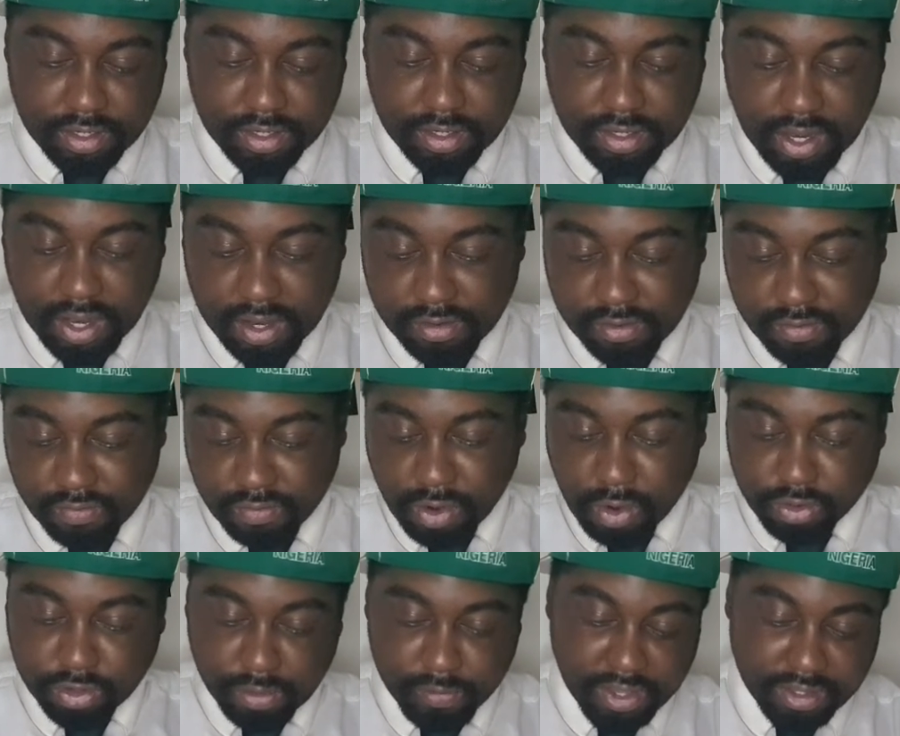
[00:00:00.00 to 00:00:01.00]
Then
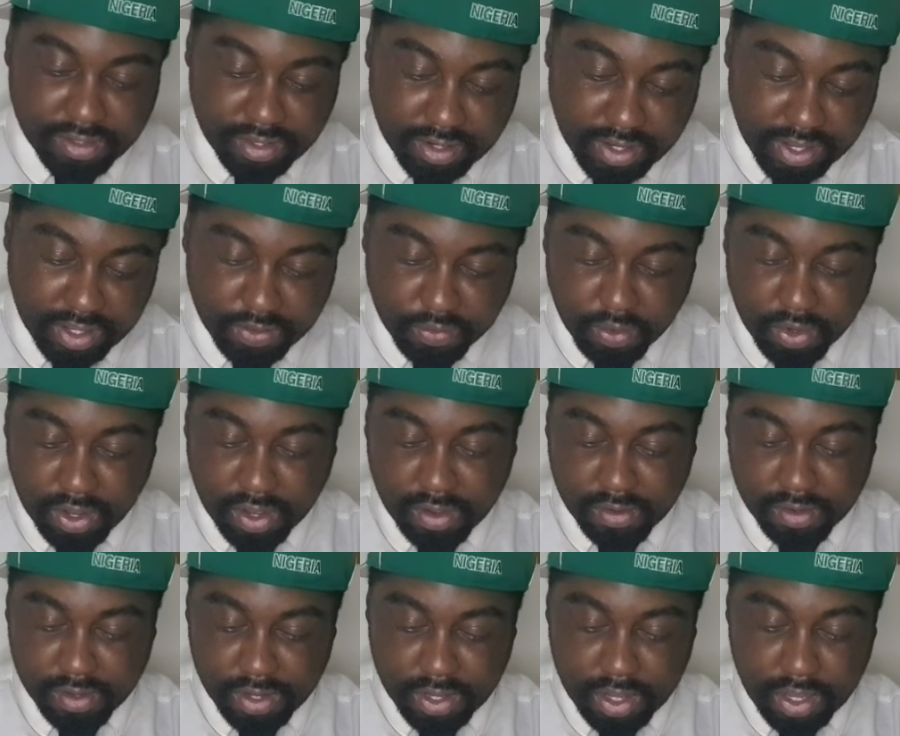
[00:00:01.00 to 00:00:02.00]
Roll to Me's in it as
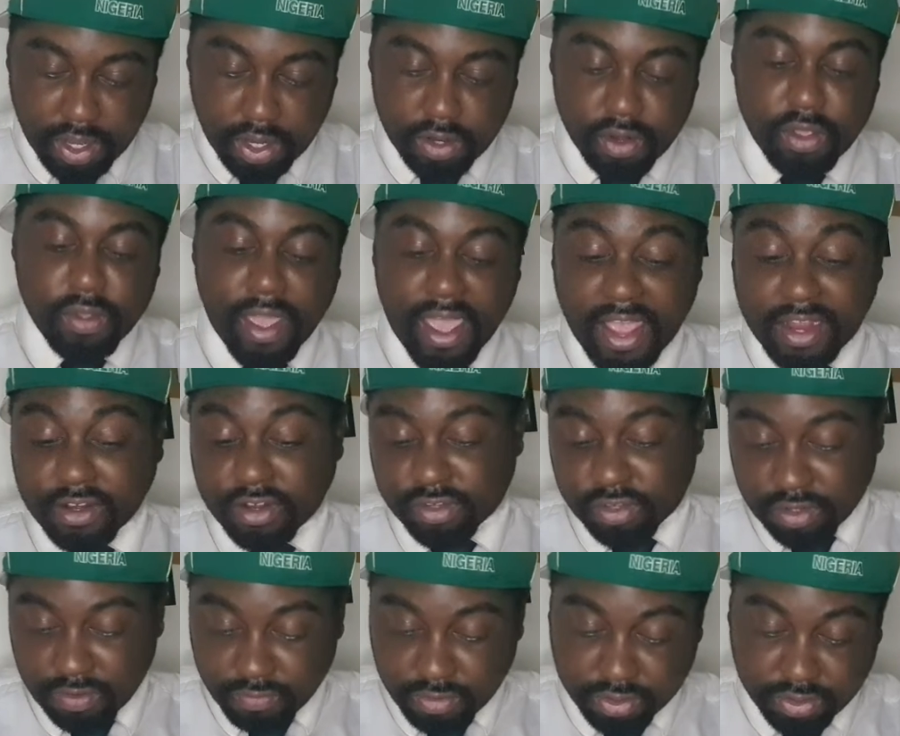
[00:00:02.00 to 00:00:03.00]
well. Lou
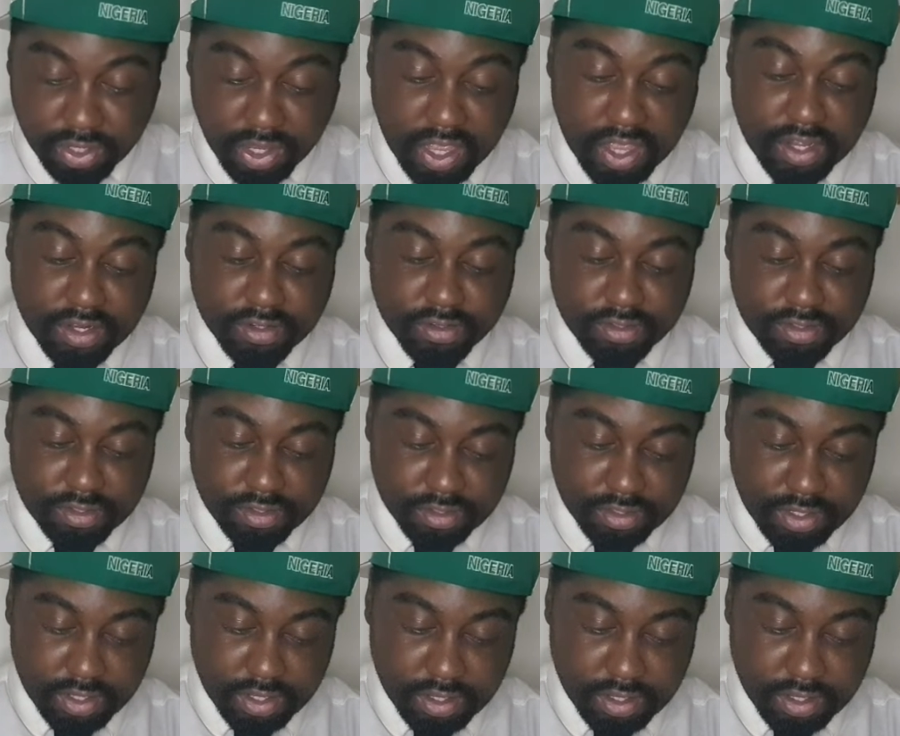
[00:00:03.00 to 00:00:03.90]
Anderson returns.